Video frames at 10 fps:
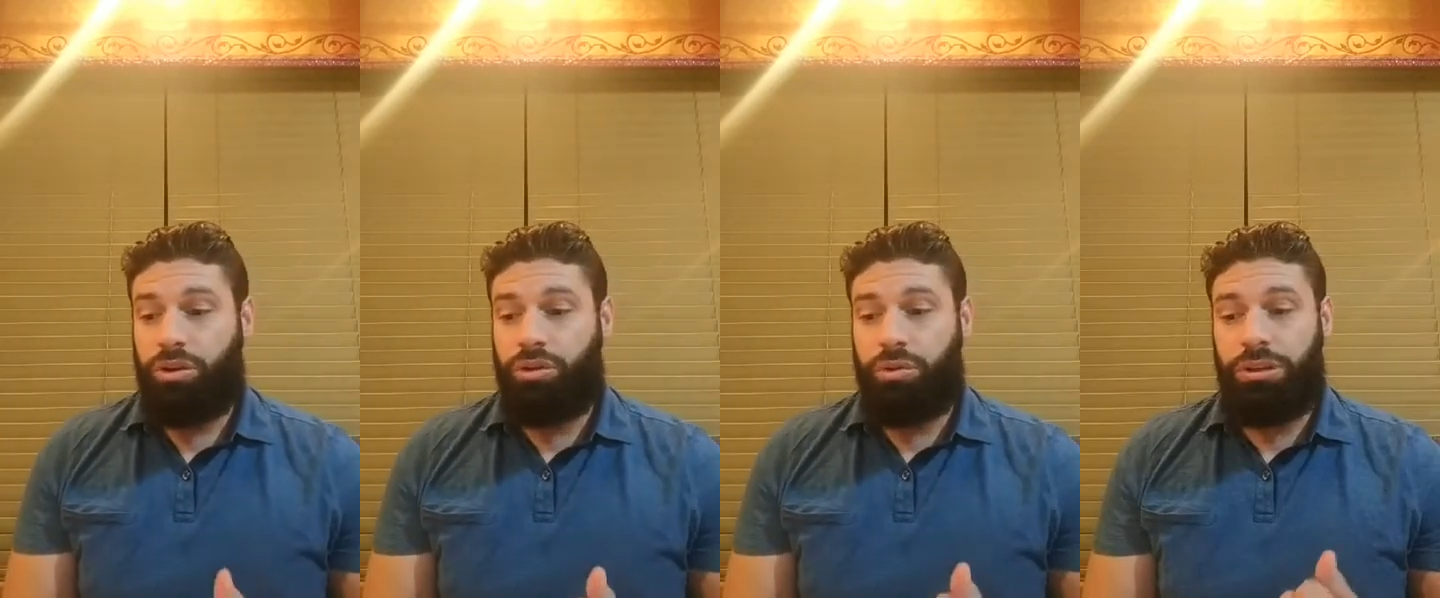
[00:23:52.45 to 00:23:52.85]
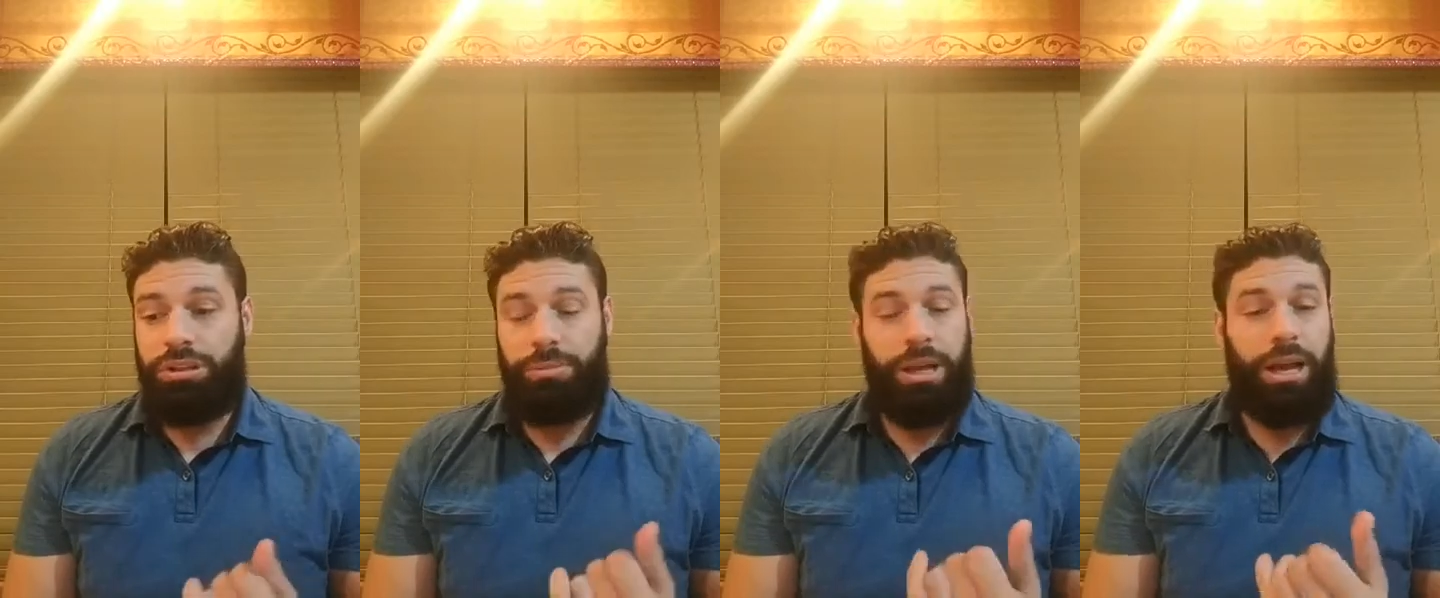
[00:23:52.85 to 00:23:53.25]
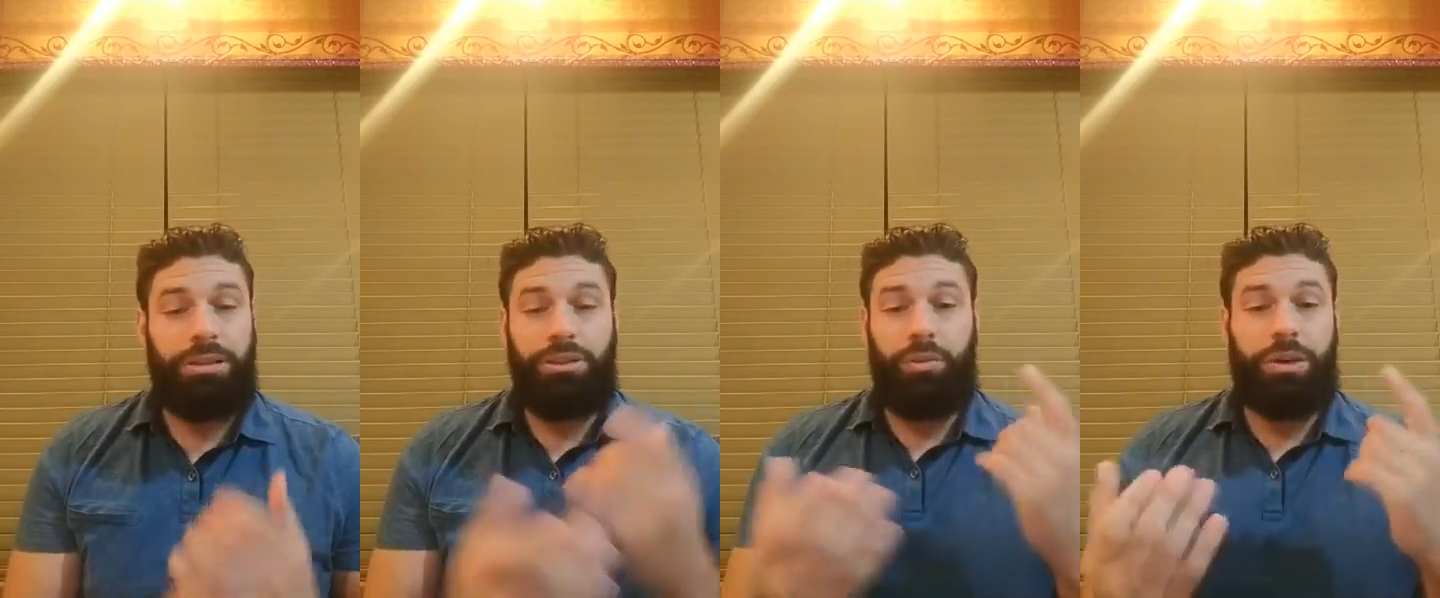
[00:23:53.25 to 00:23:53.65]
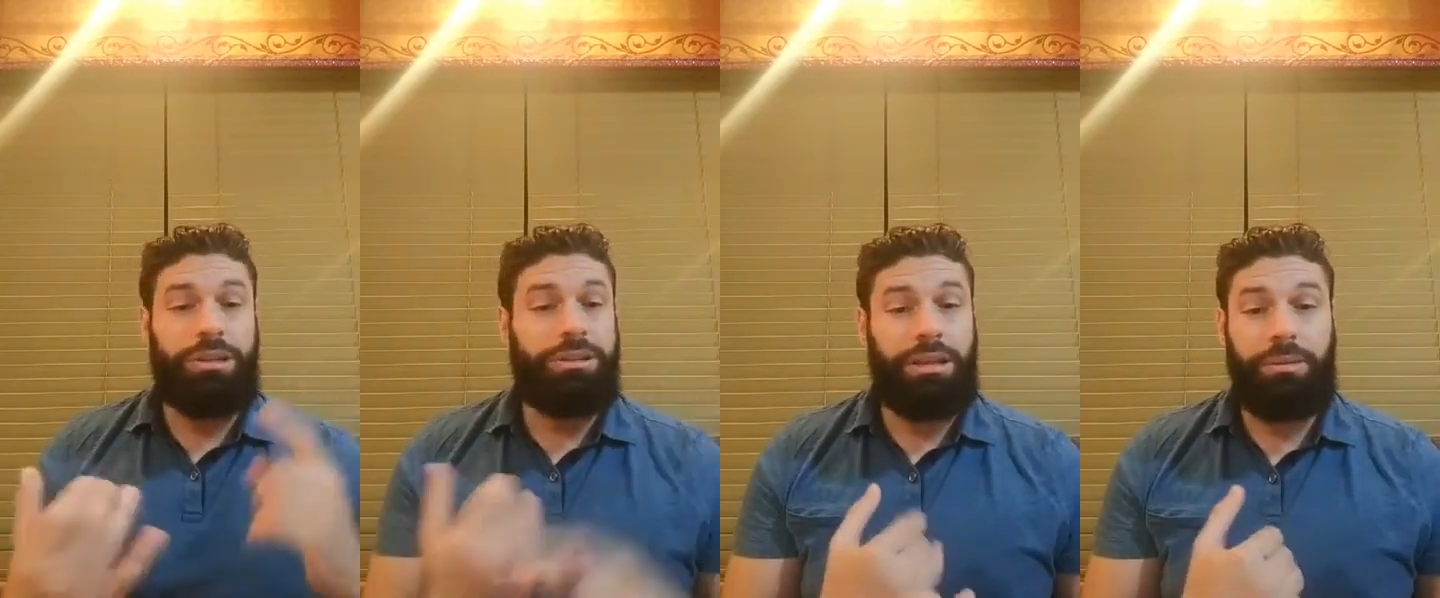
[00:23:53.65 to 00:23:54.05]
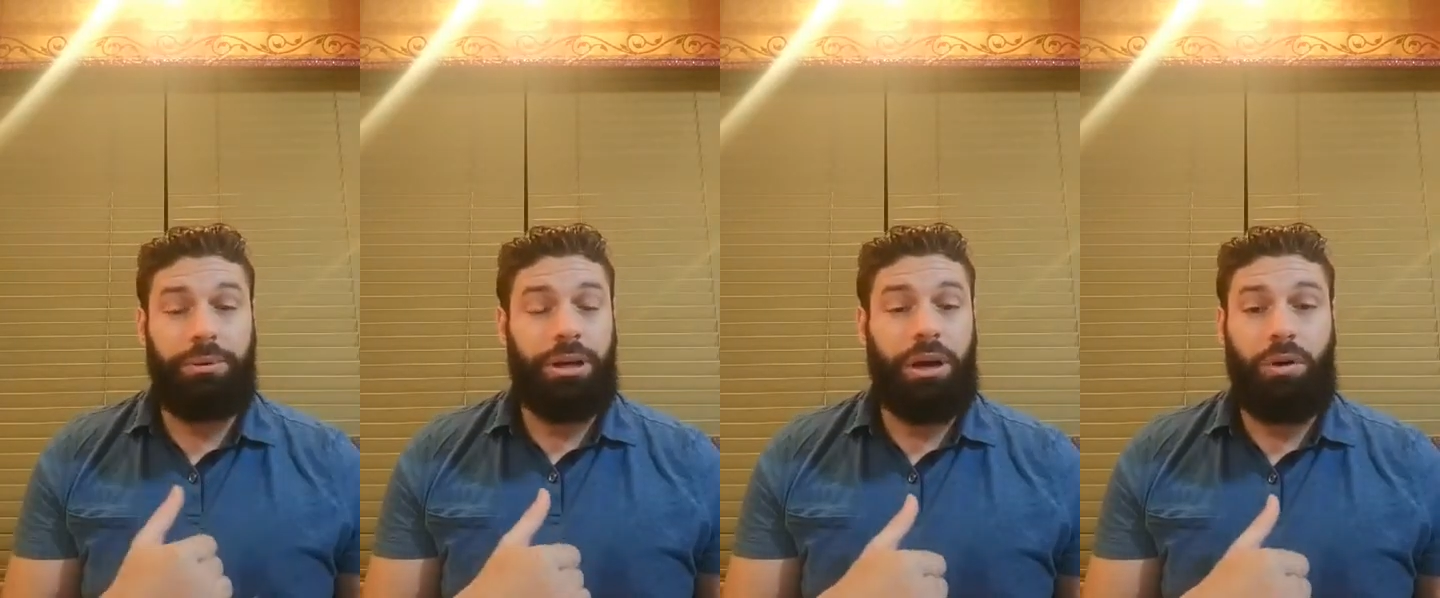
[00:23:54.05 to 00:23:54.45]
Google Display Ads, you want to set up an
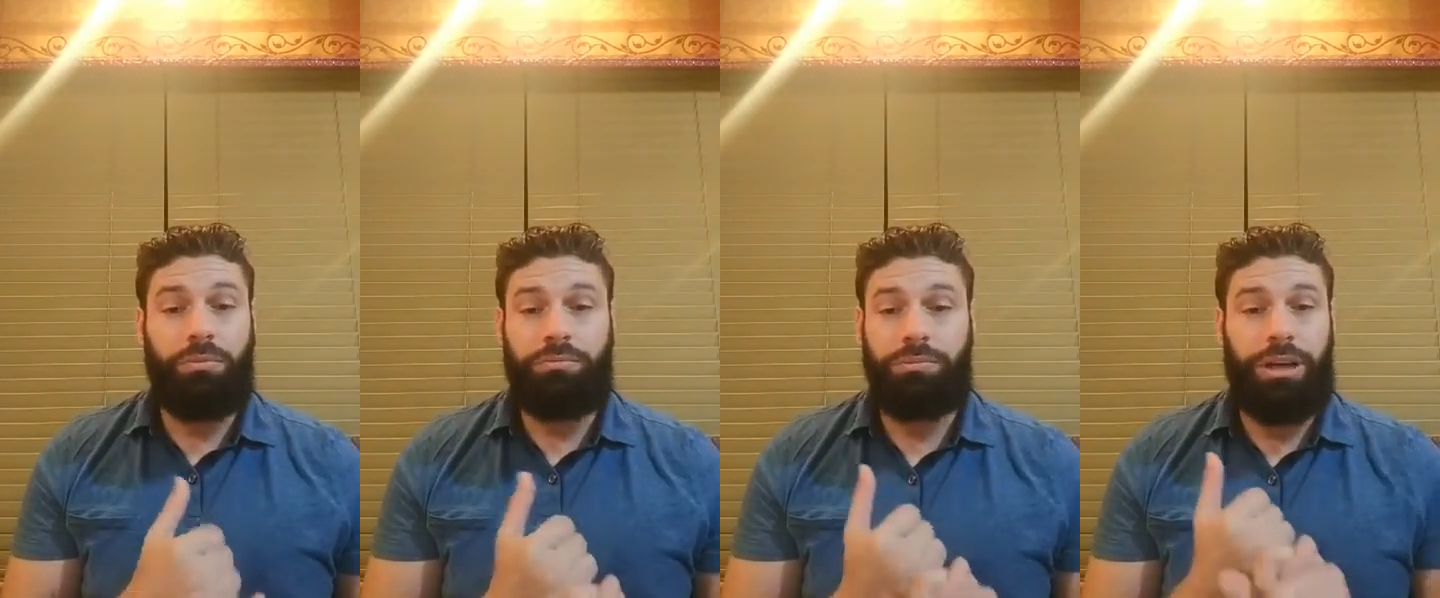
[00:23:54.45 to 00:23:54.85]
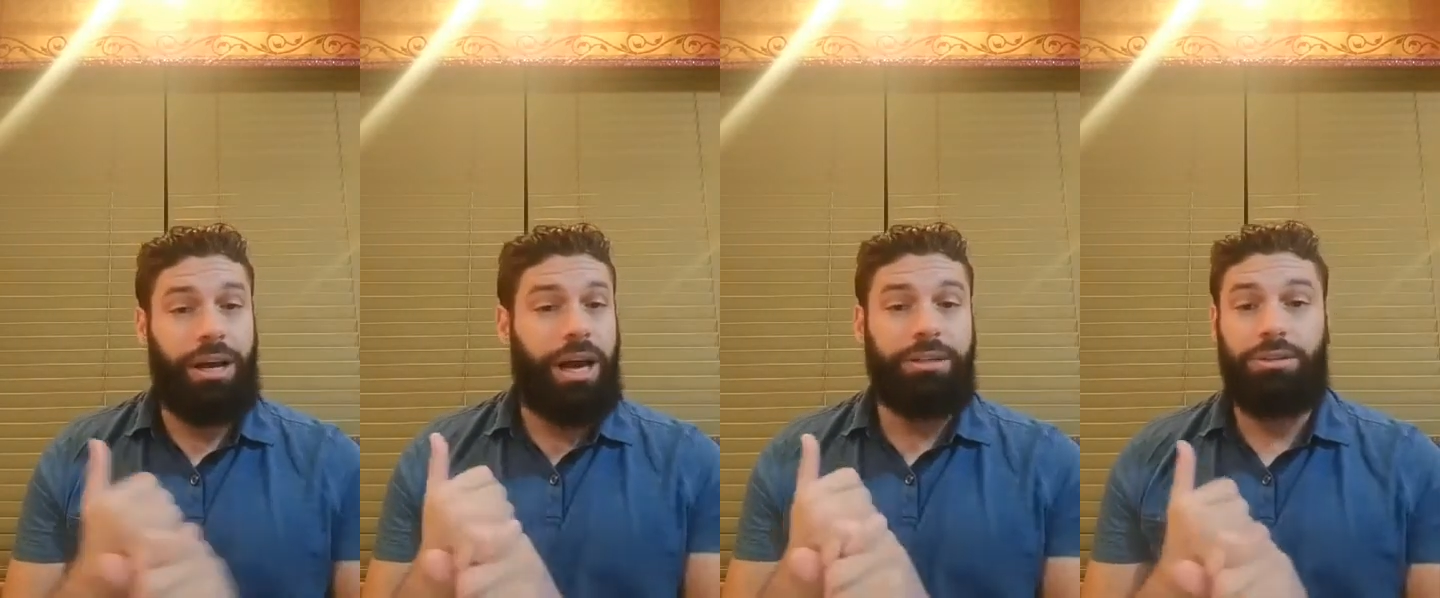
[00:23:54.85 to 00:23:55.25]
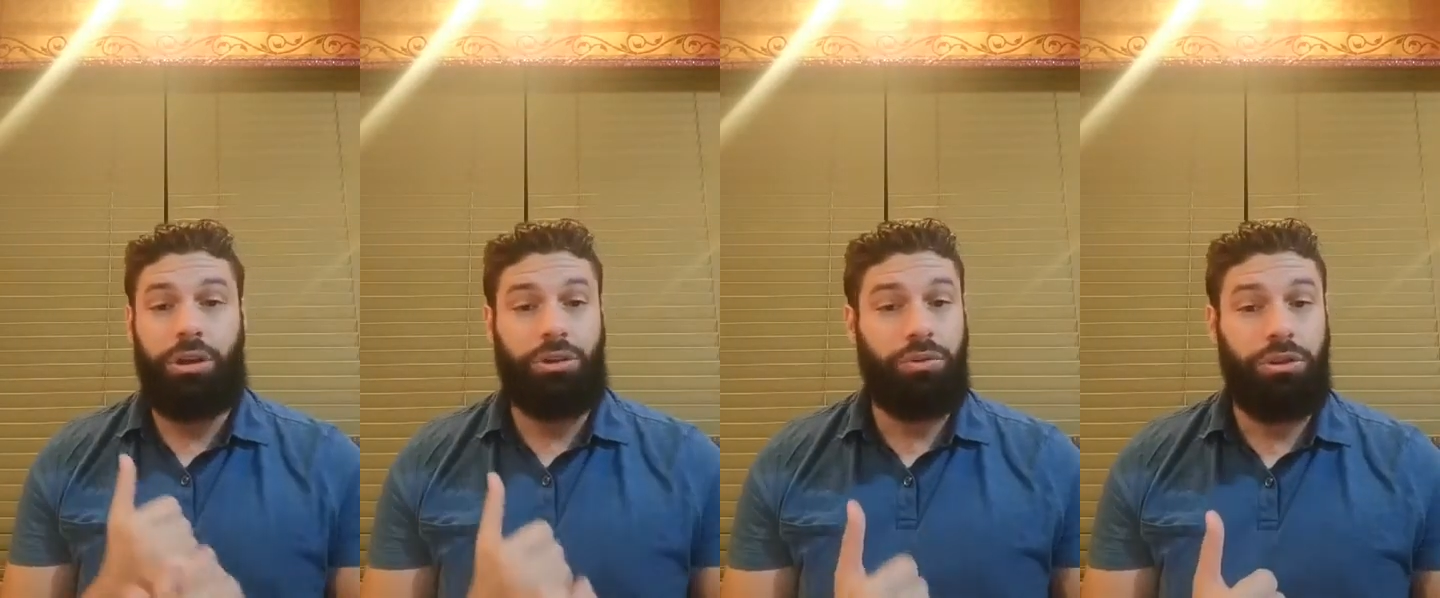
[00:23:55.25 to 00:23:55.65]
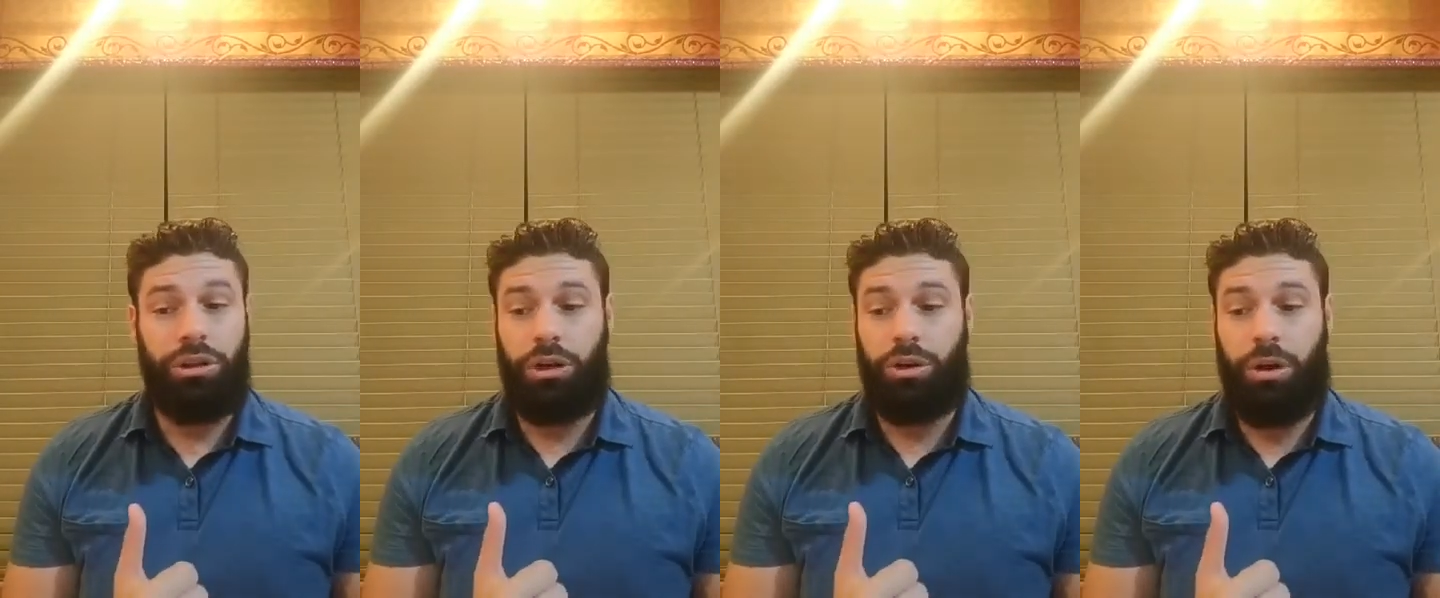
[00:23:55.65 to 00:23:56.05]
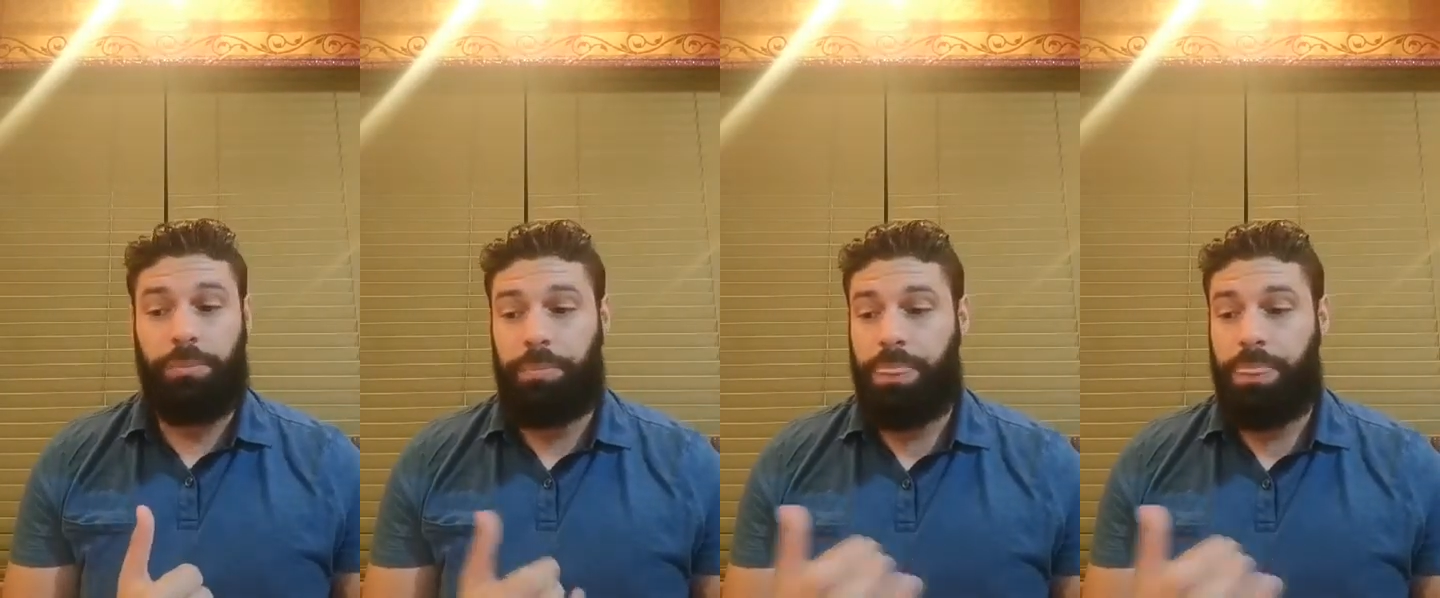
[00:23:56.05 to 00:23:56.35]
account at ads.google.com.